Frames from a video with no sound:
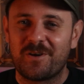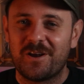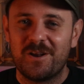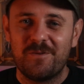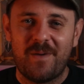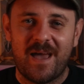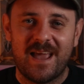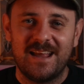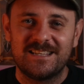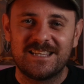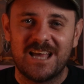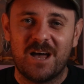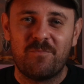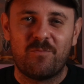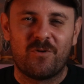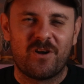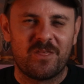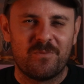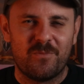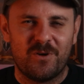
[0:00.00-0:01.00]
going to paint up
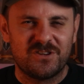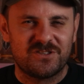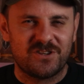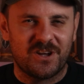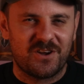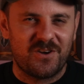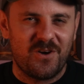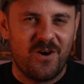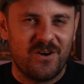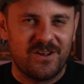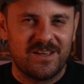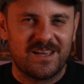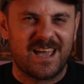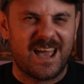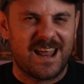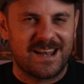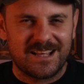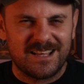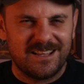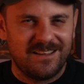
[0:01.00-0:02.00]
one of the most iconic
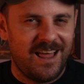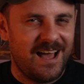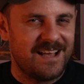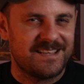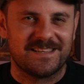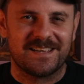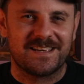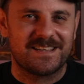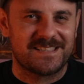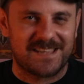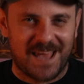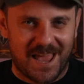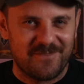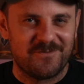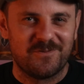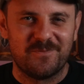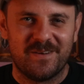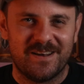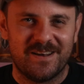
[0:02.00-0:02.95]
and classic Skaven